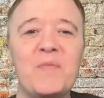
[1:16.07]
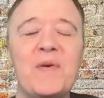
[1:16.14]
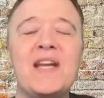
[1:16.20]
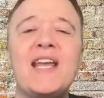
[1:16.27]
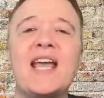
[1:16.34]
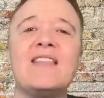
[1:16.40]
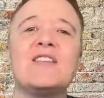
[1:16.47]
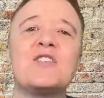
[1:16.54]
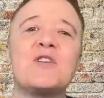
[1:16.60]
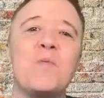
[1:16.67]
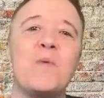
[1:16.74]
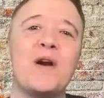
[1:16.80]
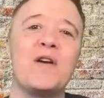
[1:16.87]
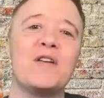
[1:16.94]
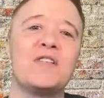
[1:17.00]
we gain this
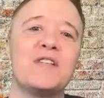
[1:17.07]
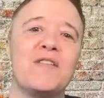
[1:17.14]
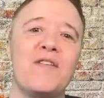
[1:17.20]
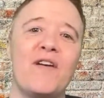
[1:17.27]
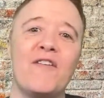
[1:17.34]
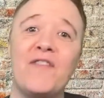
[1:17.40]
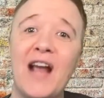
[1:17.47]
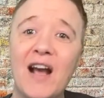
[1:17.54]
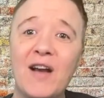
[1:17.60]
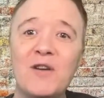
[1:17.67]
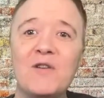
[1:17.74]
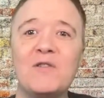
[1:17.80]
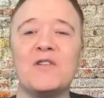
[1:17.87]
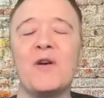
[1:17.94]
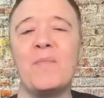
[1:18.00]
awareness of our
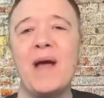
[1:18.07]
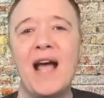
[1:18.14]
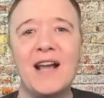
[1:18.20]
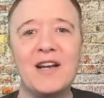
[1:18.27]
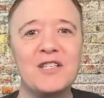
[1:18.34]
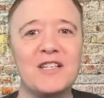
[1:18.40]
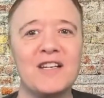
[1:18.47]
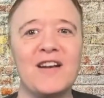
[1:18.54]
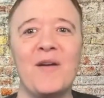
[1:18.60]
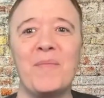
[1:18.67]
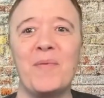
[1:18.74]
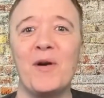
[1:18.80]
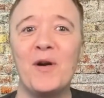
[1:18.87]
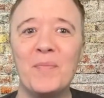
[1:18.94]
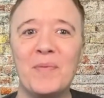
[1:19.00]
values, our passion, our
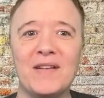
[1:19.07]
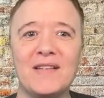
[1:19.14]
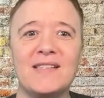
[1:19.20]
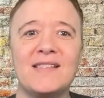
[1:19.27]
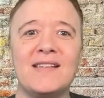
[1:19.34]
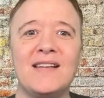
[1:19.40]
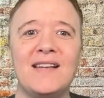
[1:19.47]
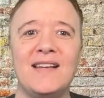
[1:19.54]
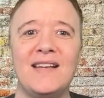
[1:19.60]
purpose.